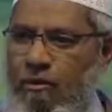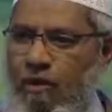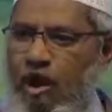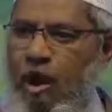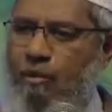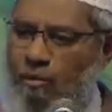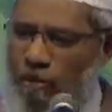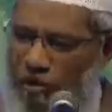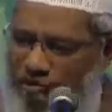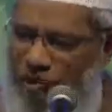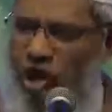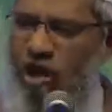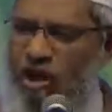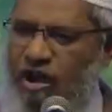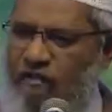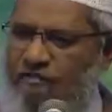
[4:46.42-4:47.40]
Almost
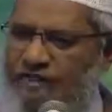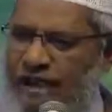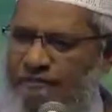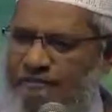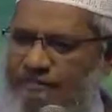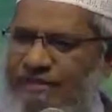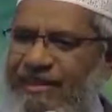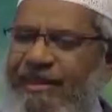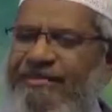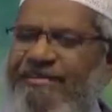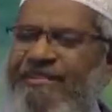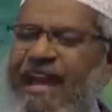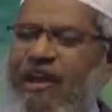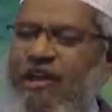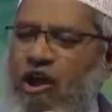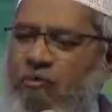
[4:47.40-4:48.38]
all of them,
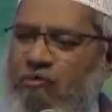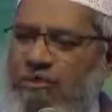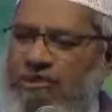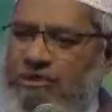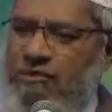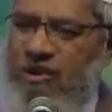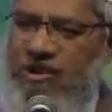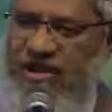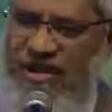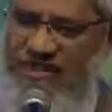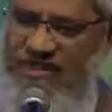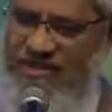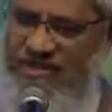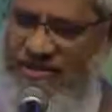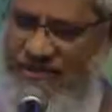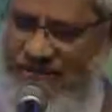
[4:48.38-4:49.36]
they are non-Muslim
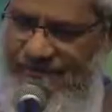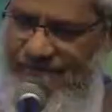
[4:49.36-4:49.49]
organizations.